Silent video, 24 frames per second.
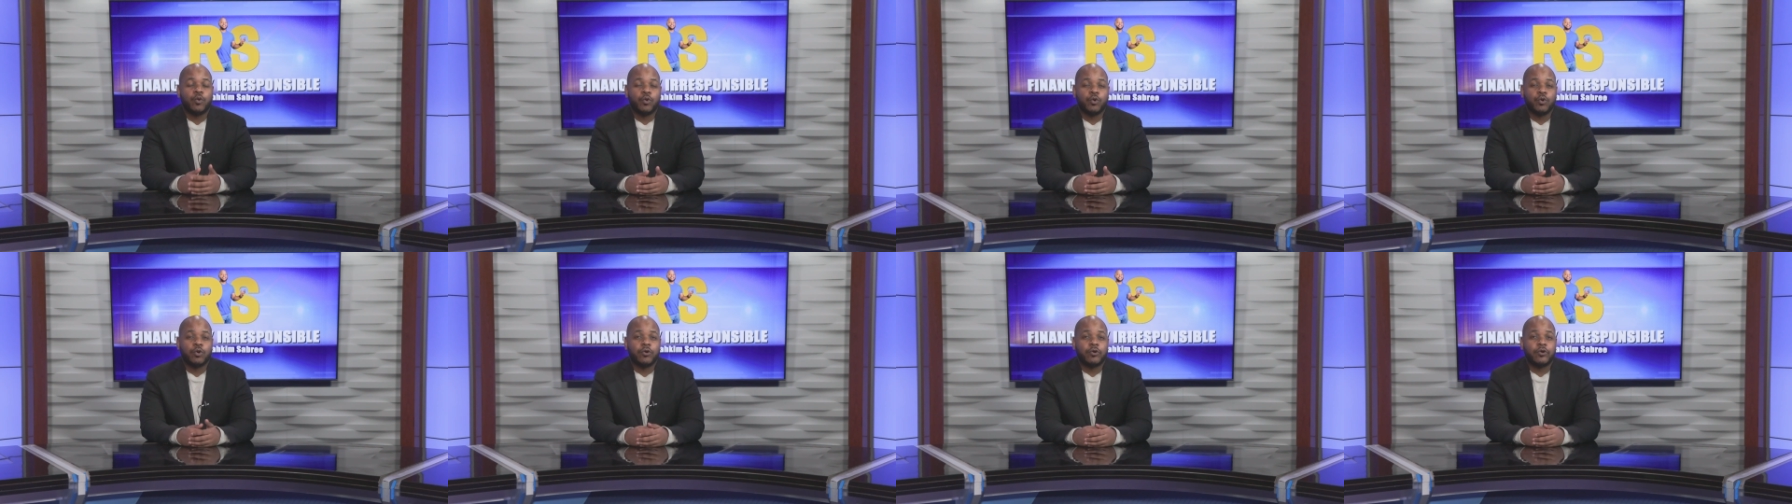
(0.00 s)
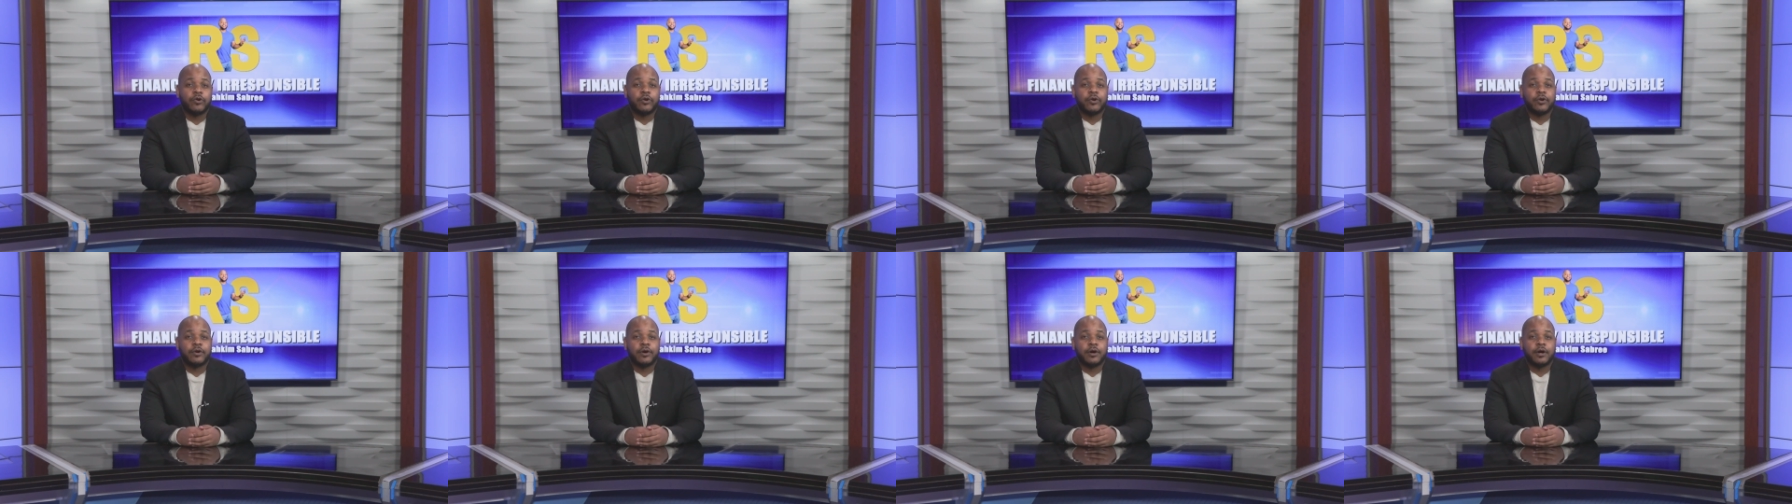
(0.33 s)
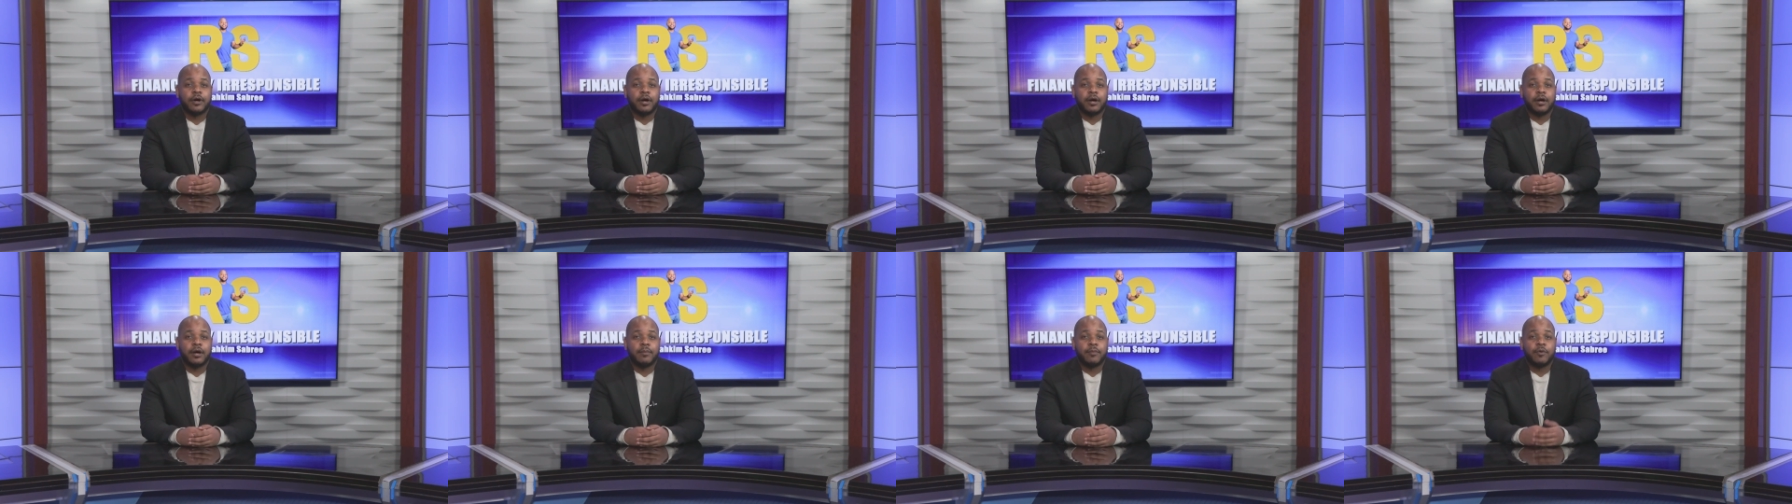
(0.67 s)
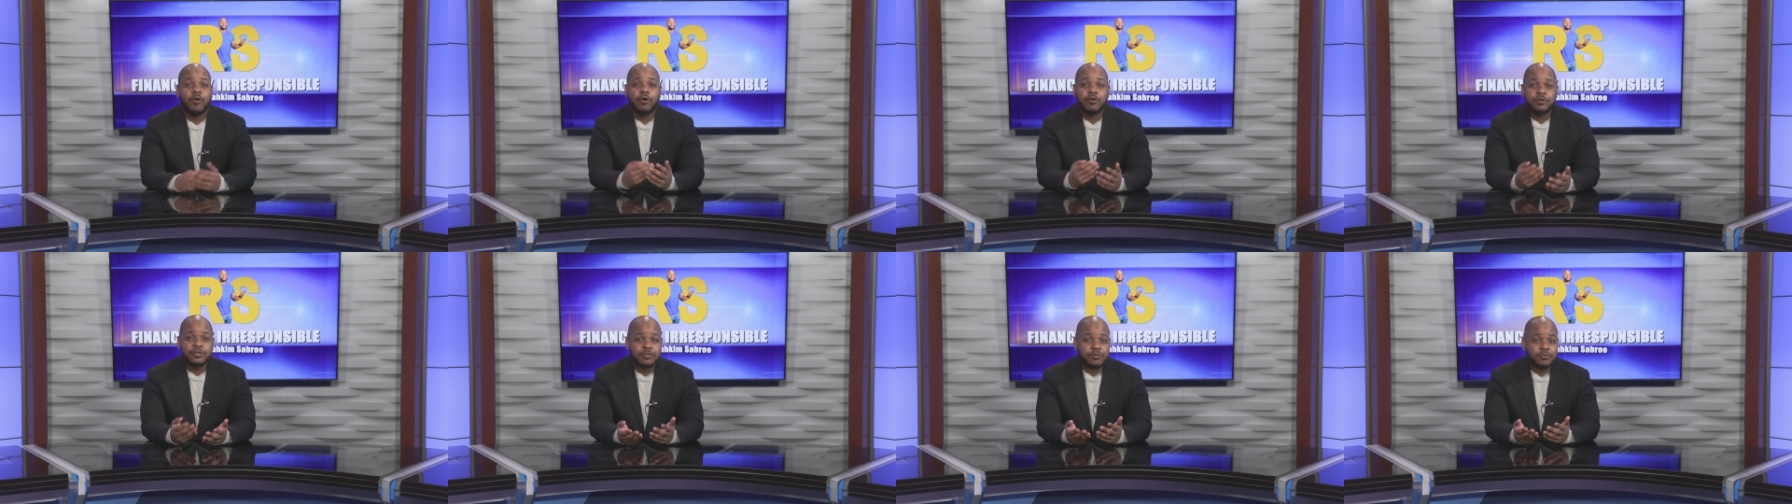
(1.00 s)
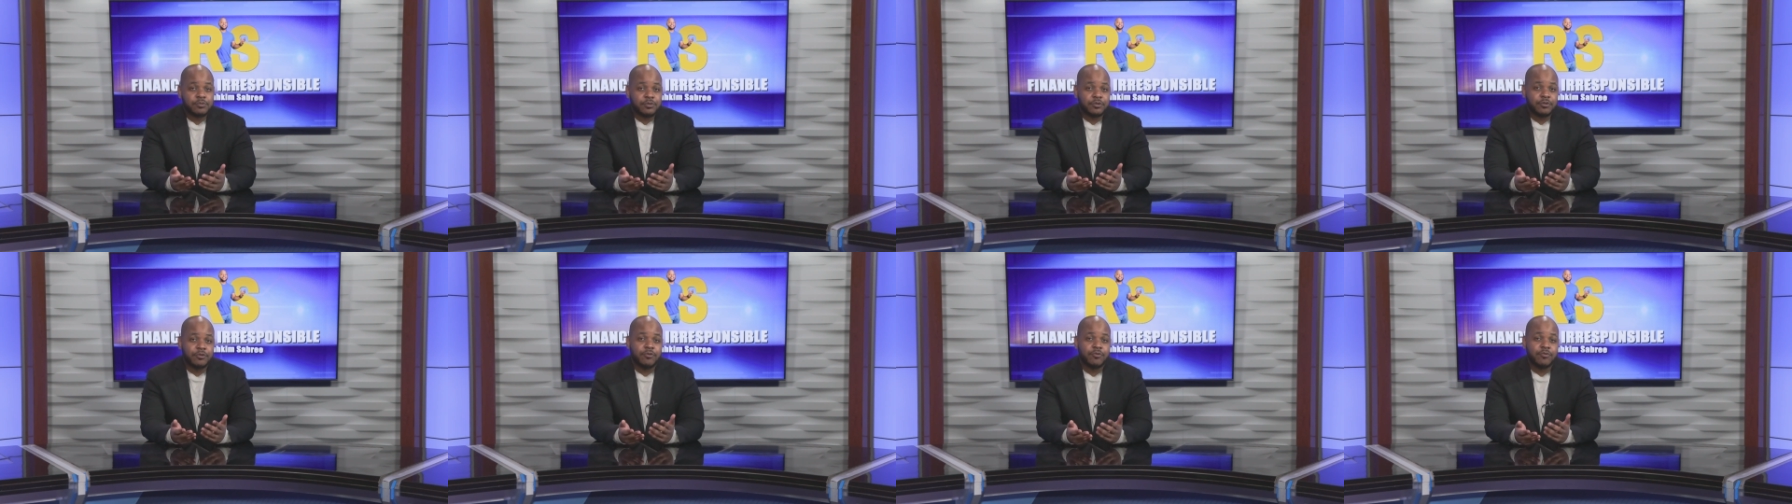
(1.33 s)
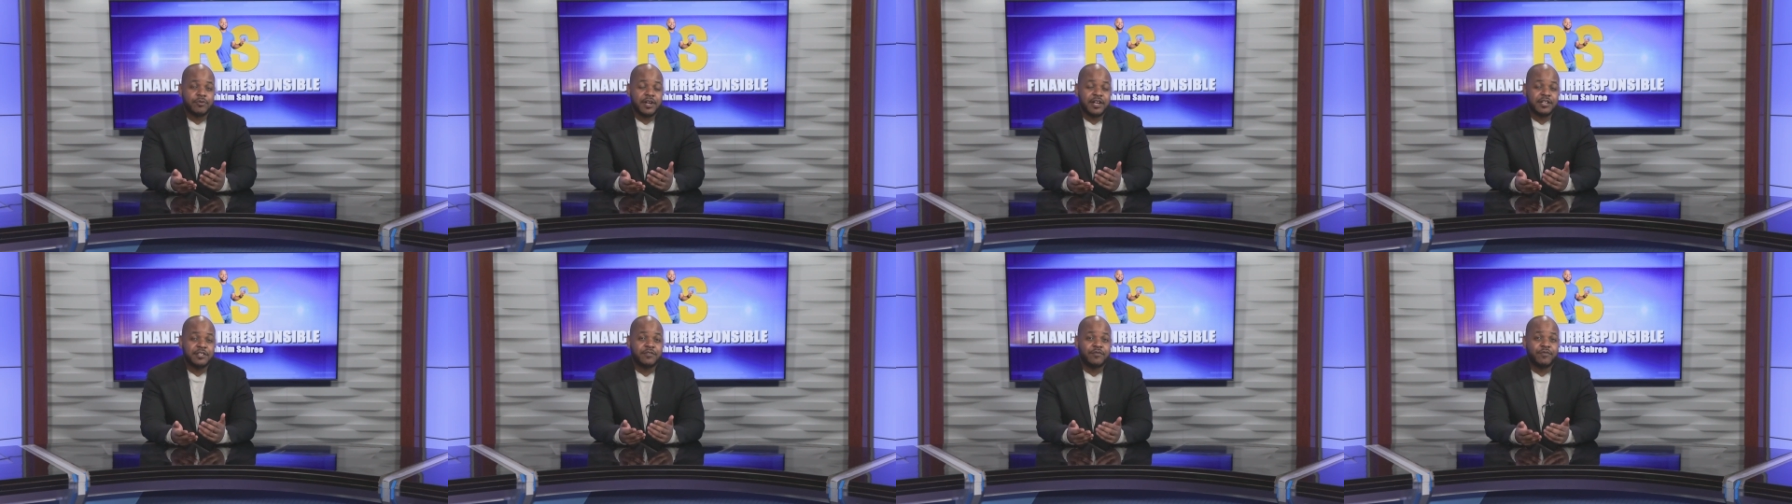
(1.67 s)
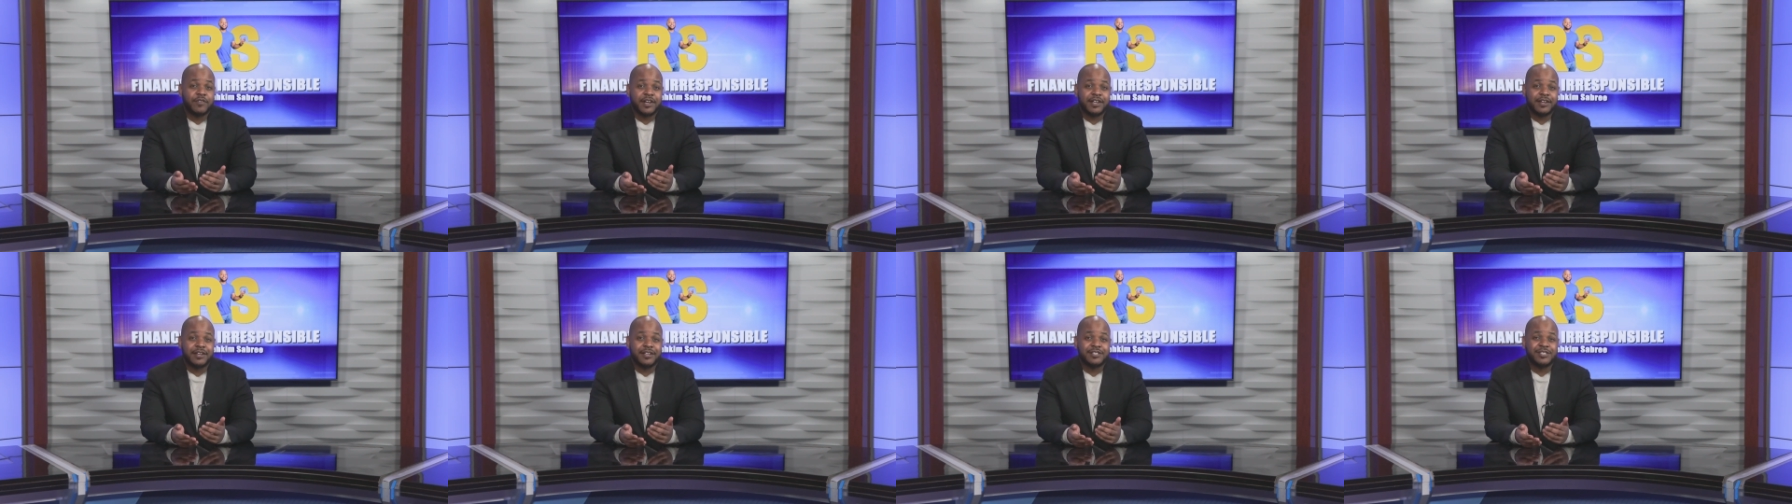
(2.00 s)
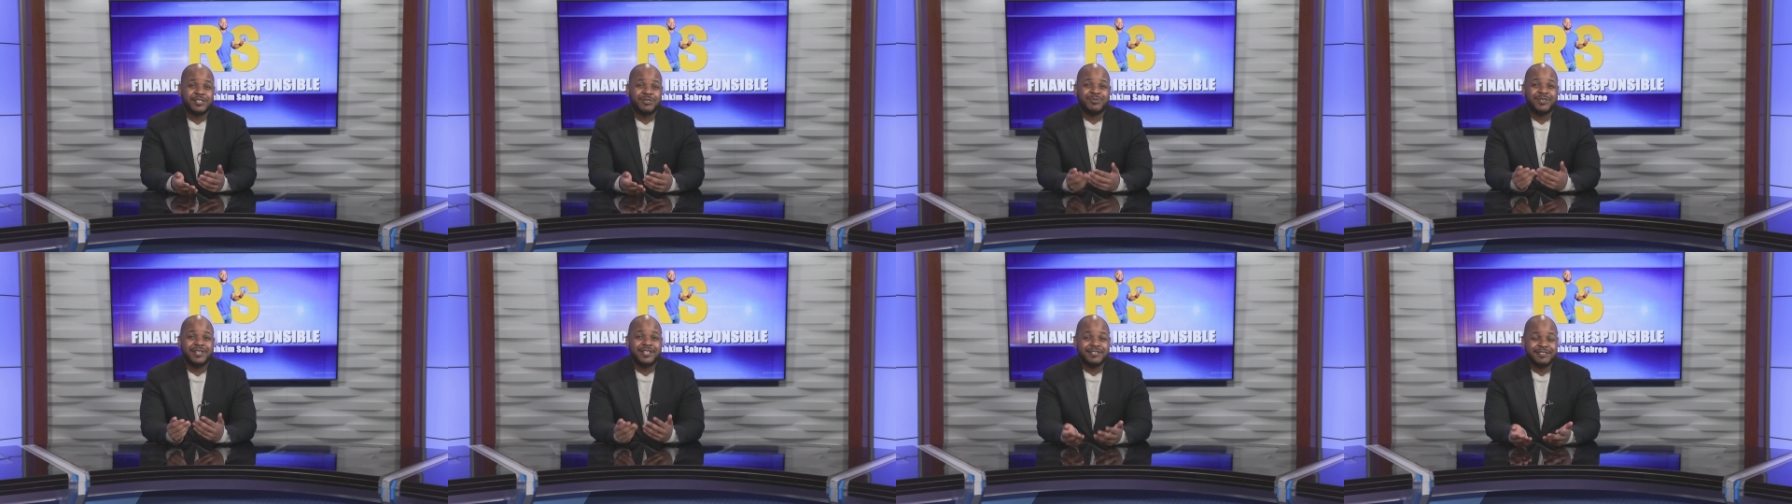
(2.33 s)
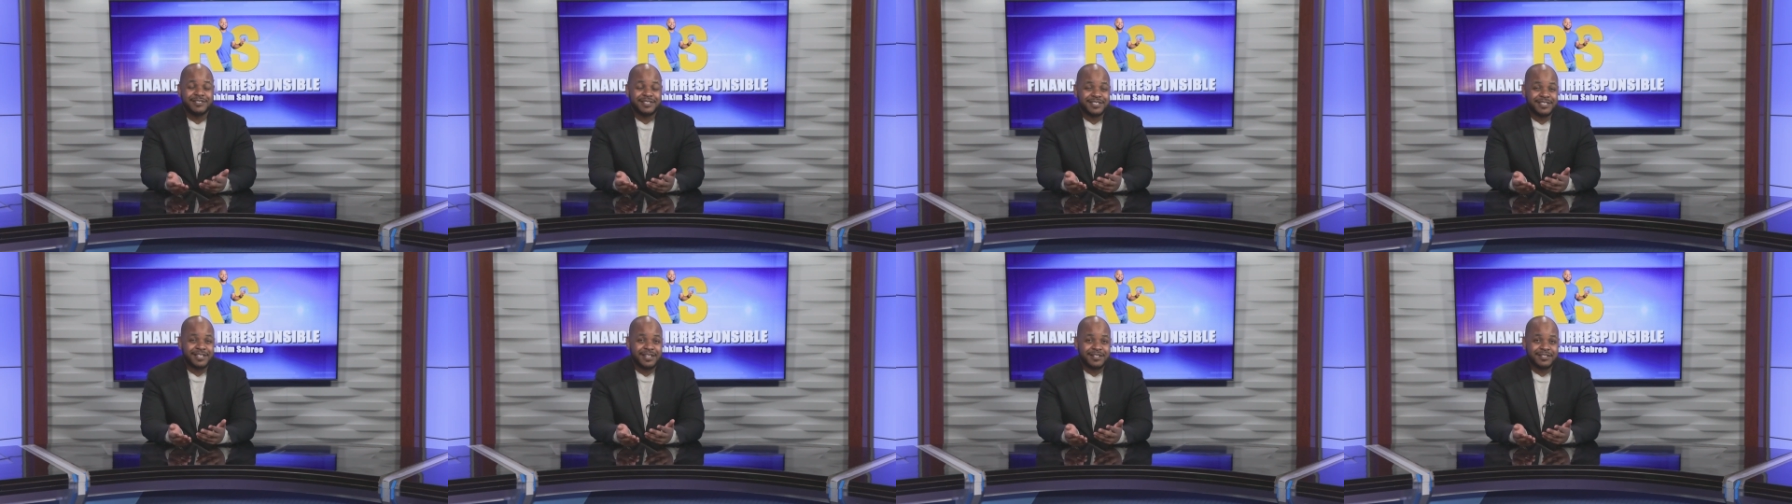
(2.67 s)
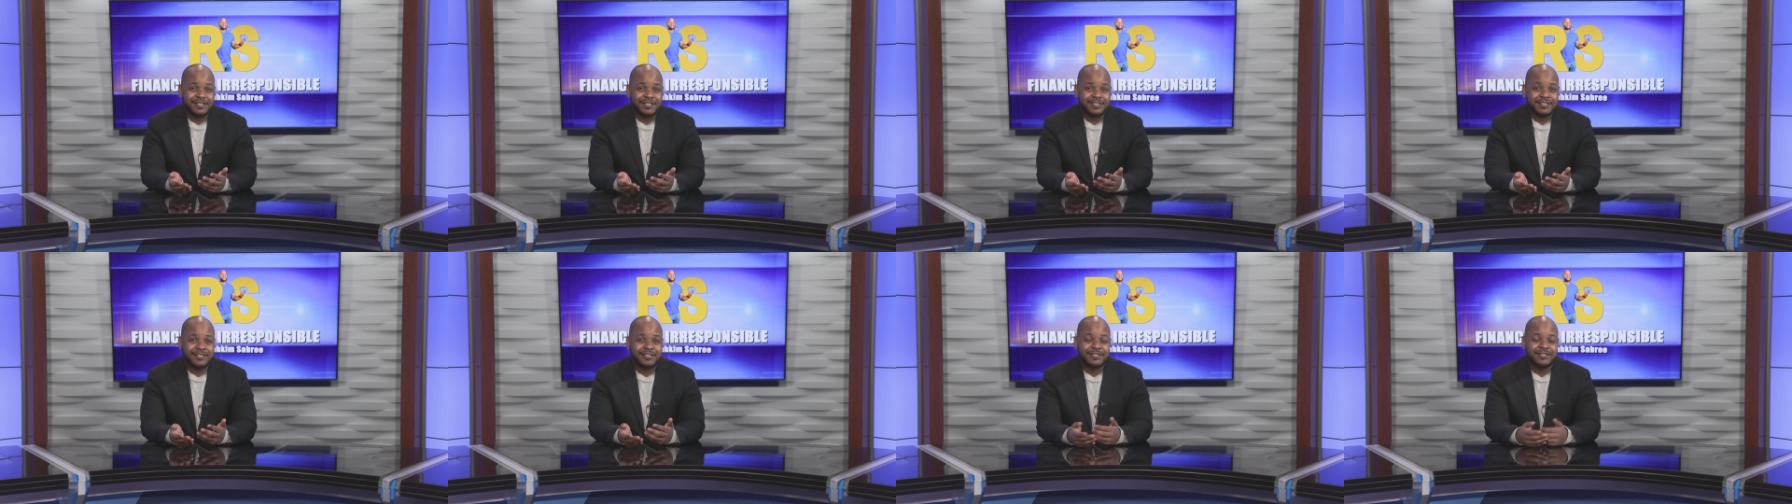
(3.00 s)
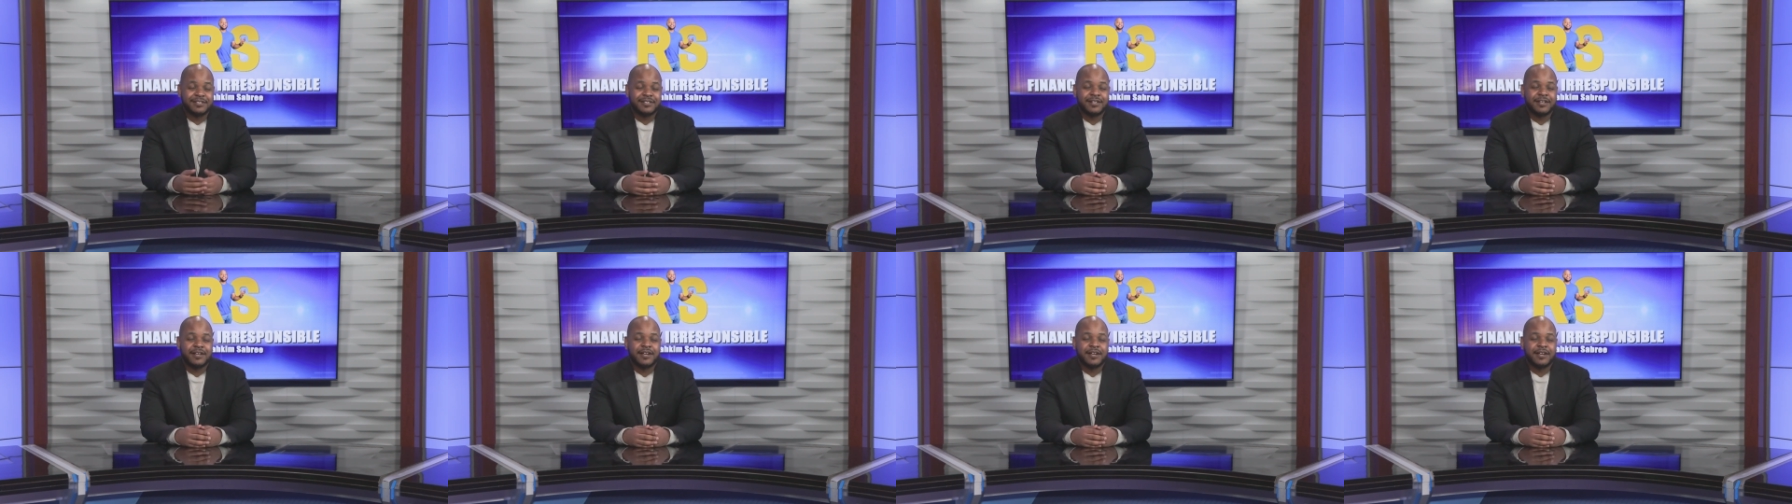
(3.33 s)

or also known as financial incest.